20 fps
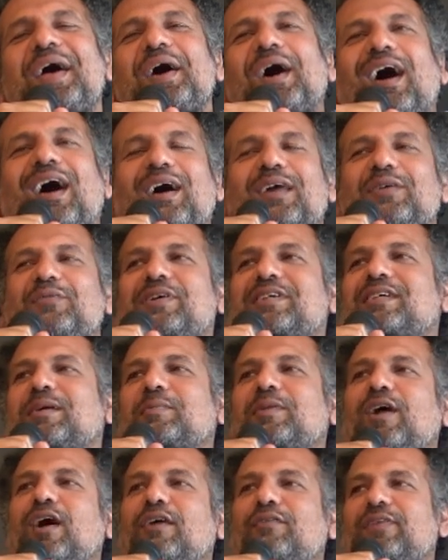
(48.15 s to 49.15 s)
uh, the reason i'm
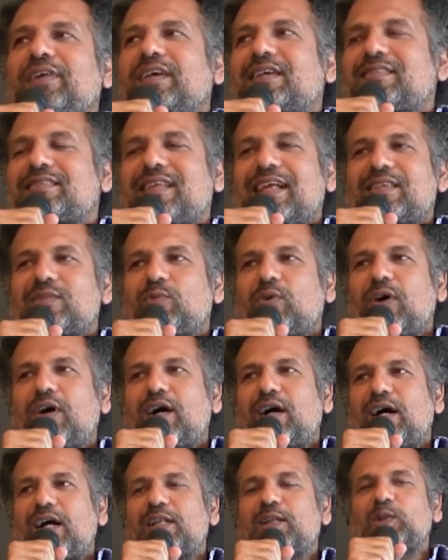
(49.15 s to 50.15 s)
laughing is that's what
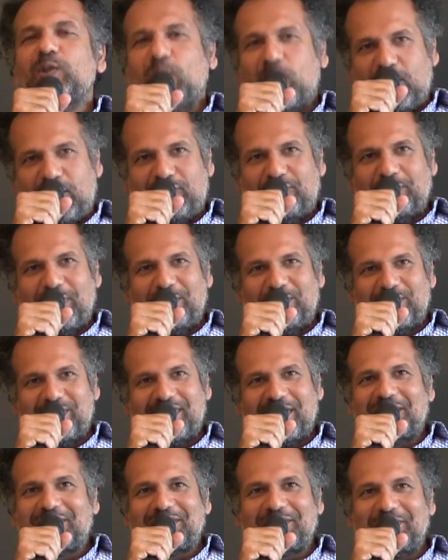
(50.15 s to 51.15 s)
a lot of people
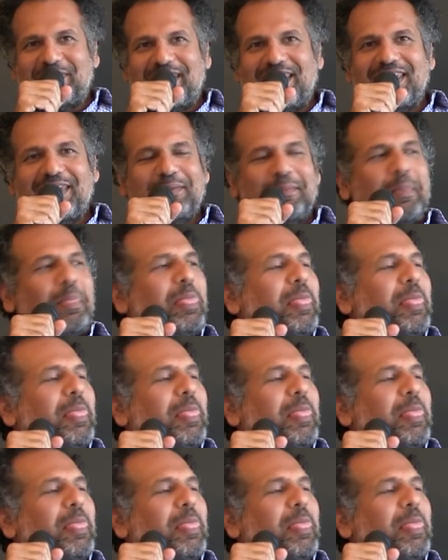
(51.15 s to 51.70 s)
said to me